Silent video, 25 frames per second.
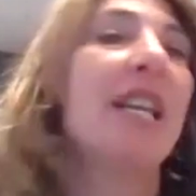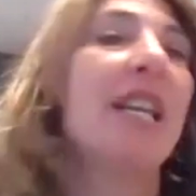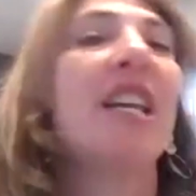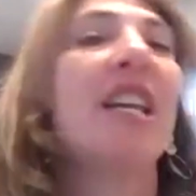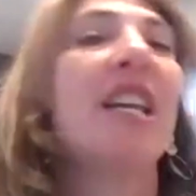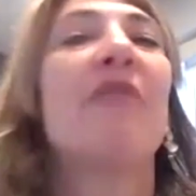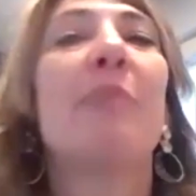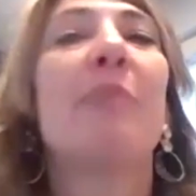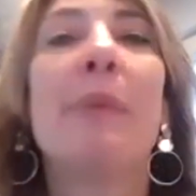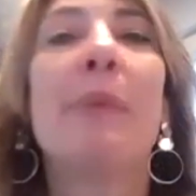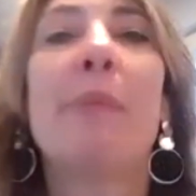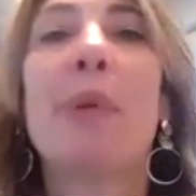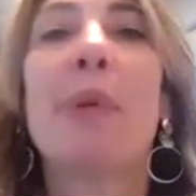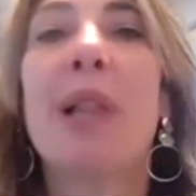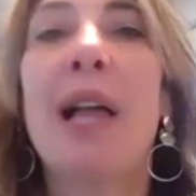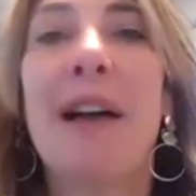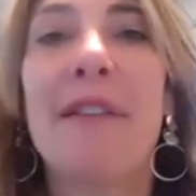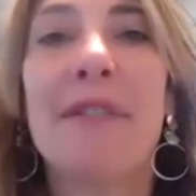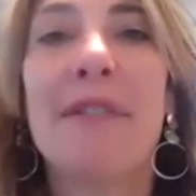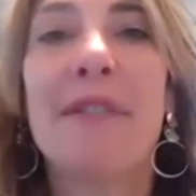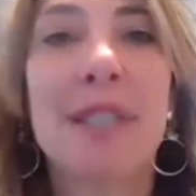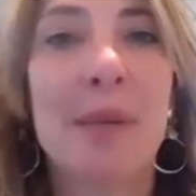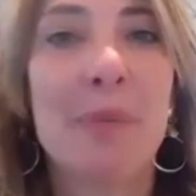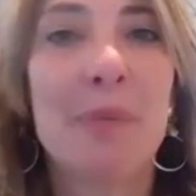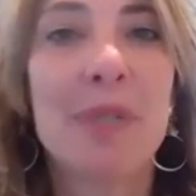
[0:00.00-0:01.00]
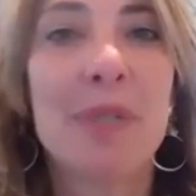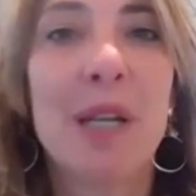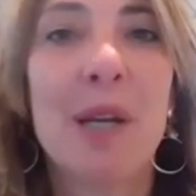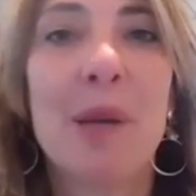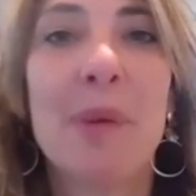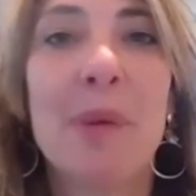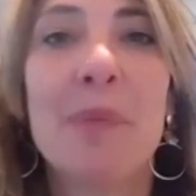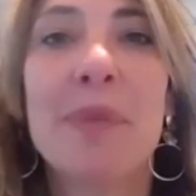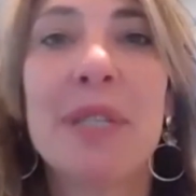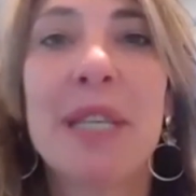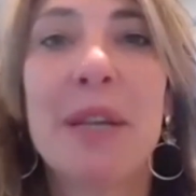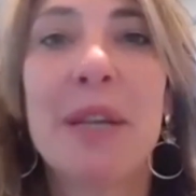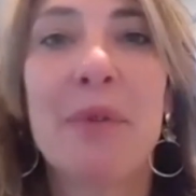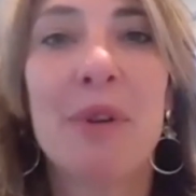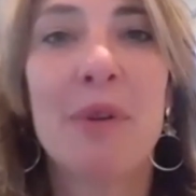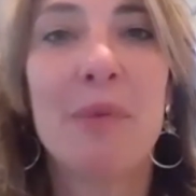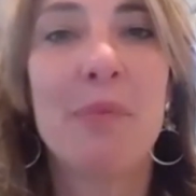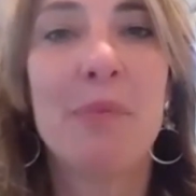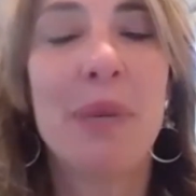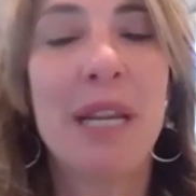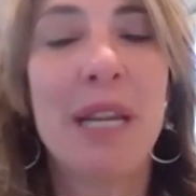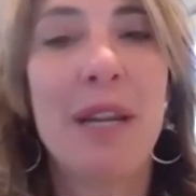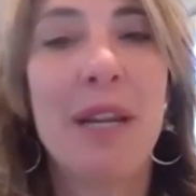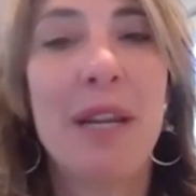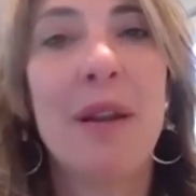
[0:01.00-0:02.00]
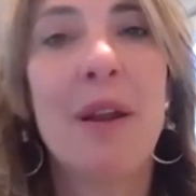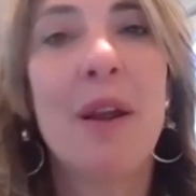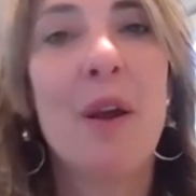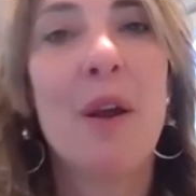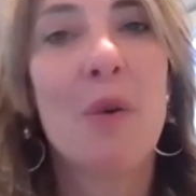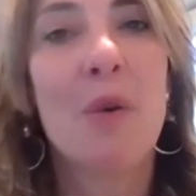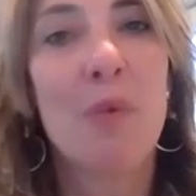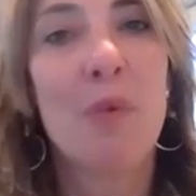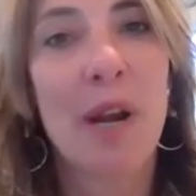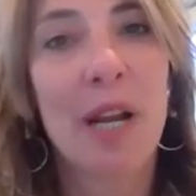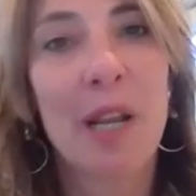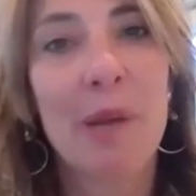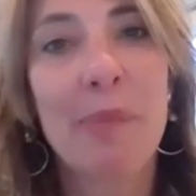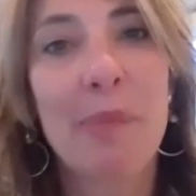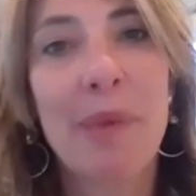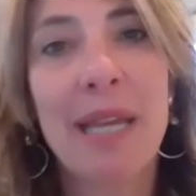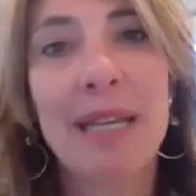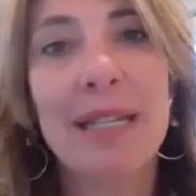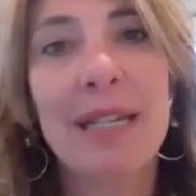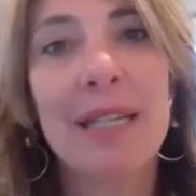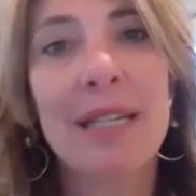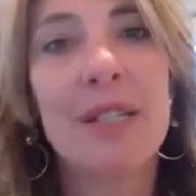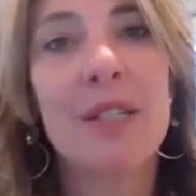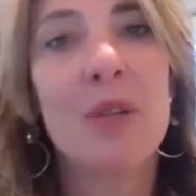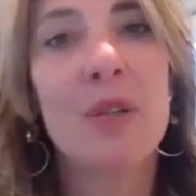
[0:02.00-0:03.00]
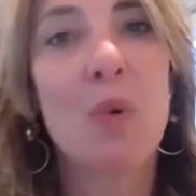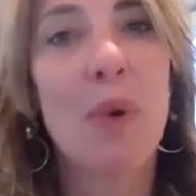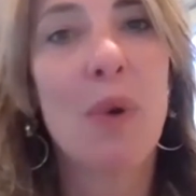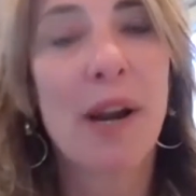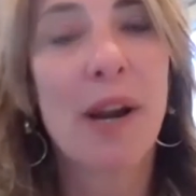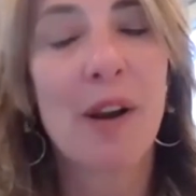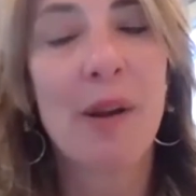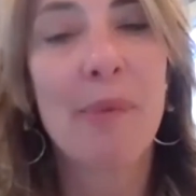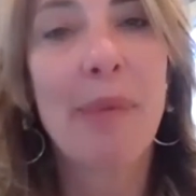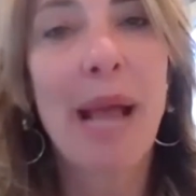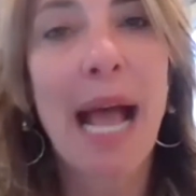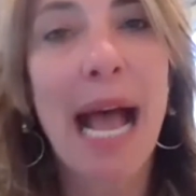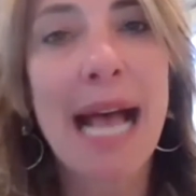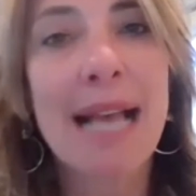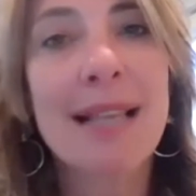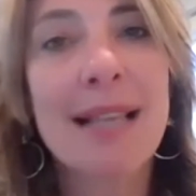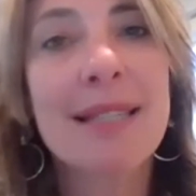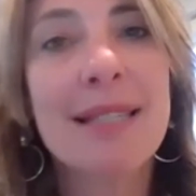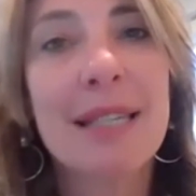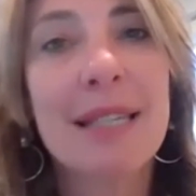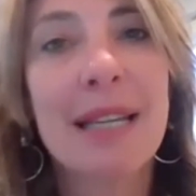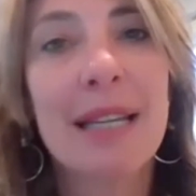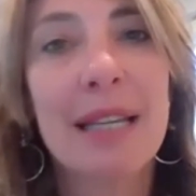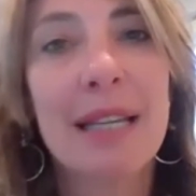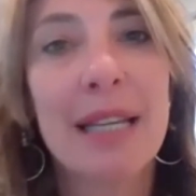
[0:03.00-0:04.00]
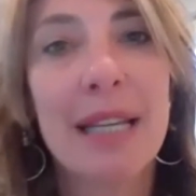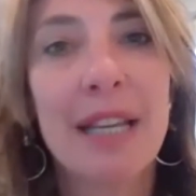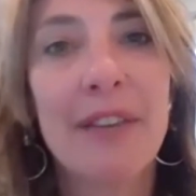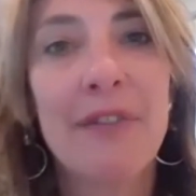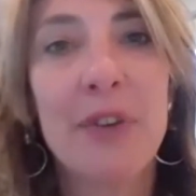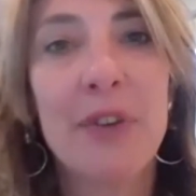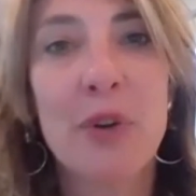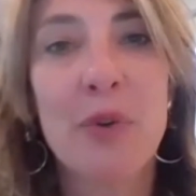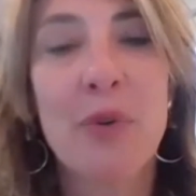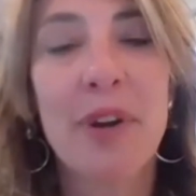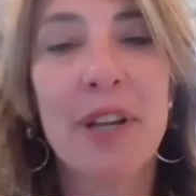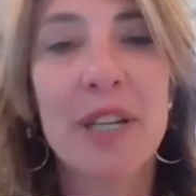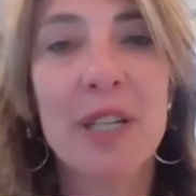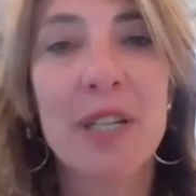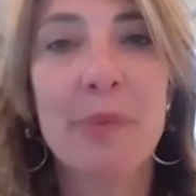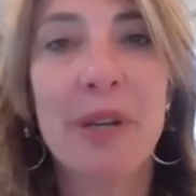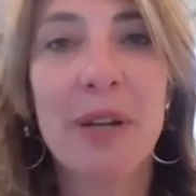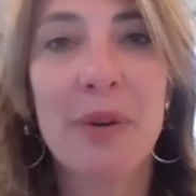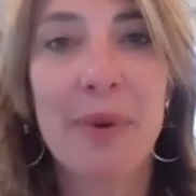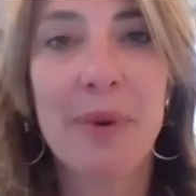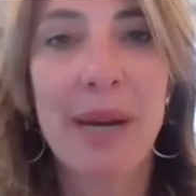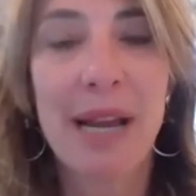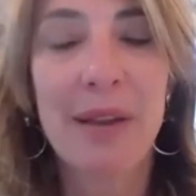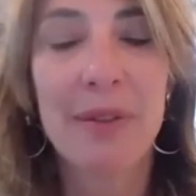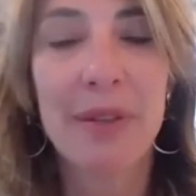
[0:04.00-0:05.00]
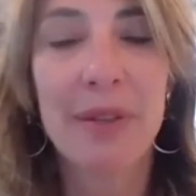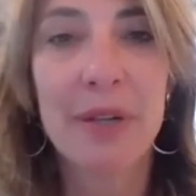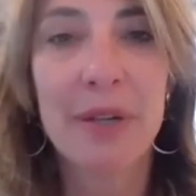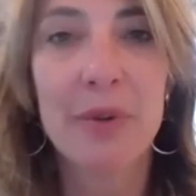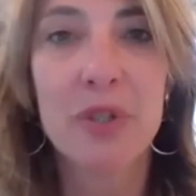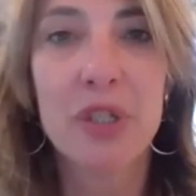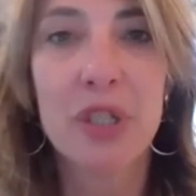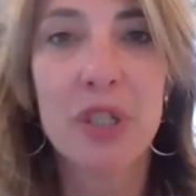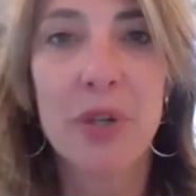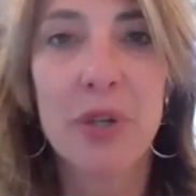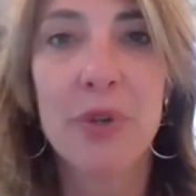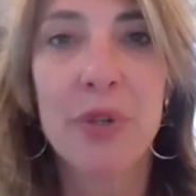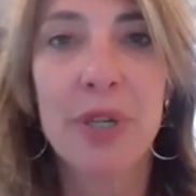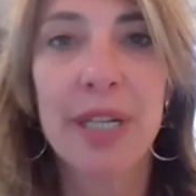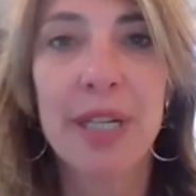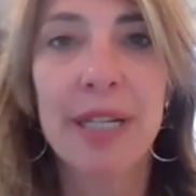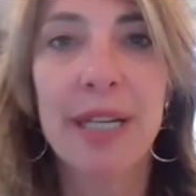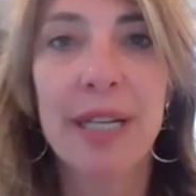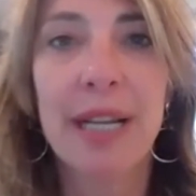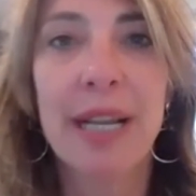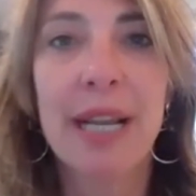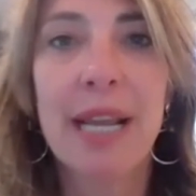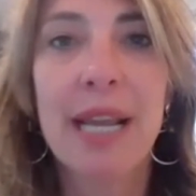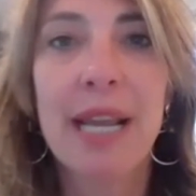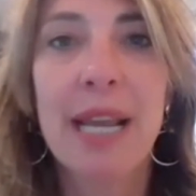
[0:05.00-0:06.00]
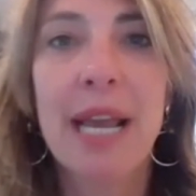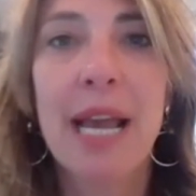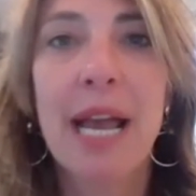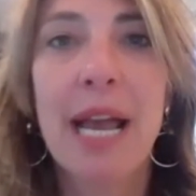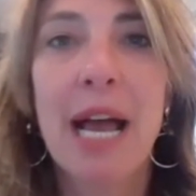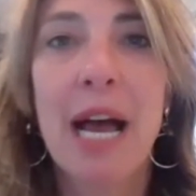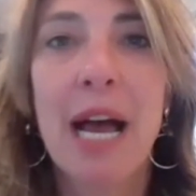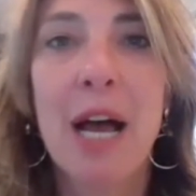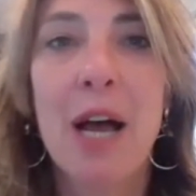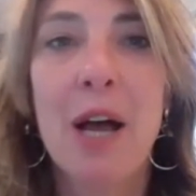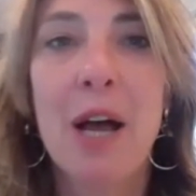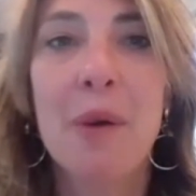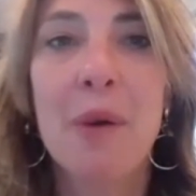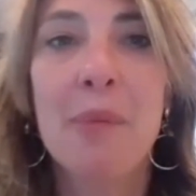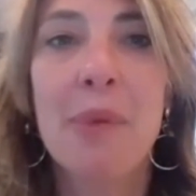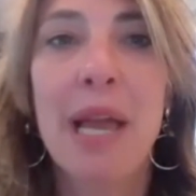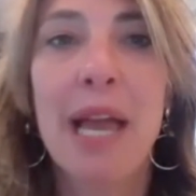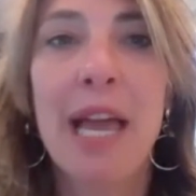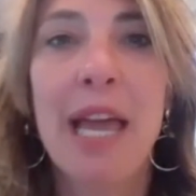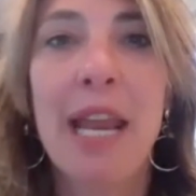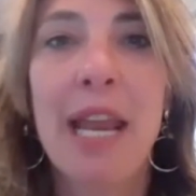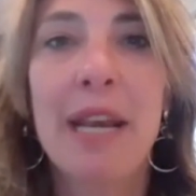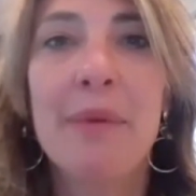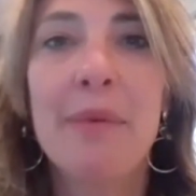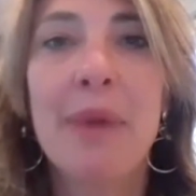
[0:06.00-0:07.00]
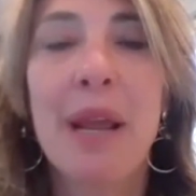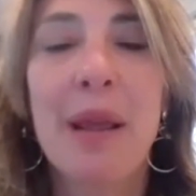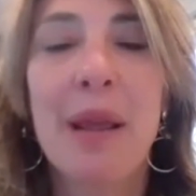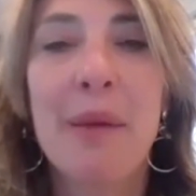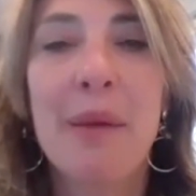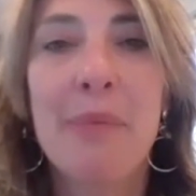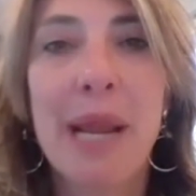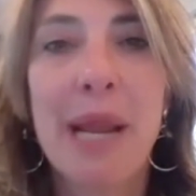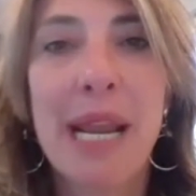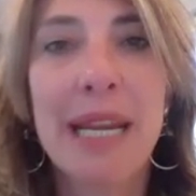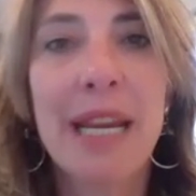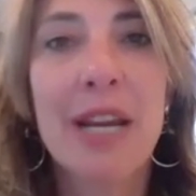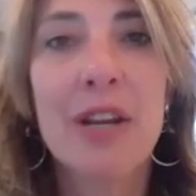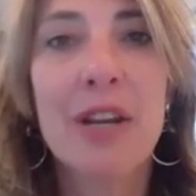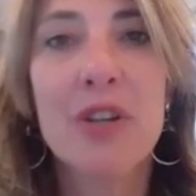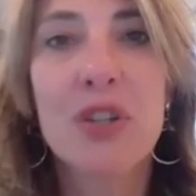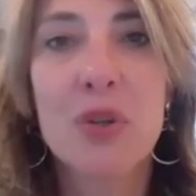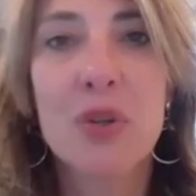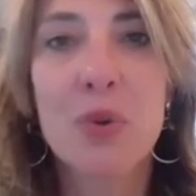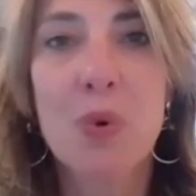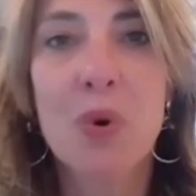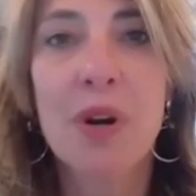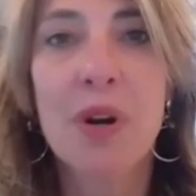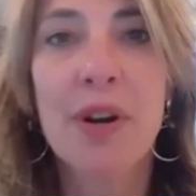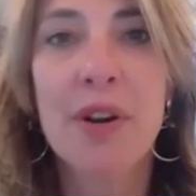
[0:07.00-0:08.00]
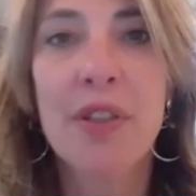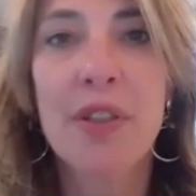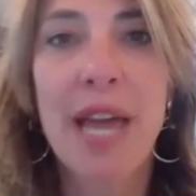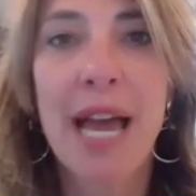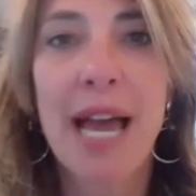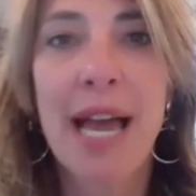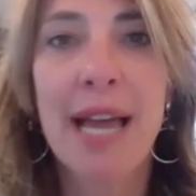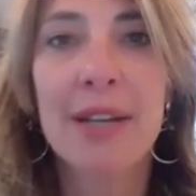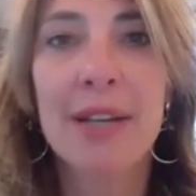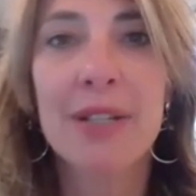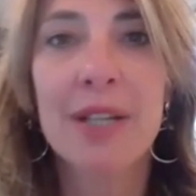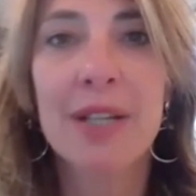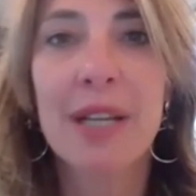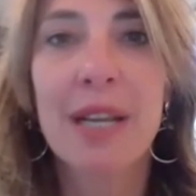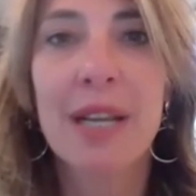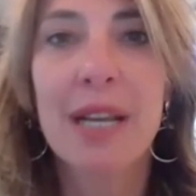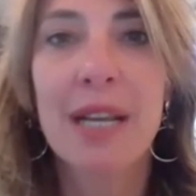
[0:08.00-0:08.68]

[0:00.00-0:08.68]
If people have symptoms, it would be recommended to wear a mask if you're going to be around little children, and making sure that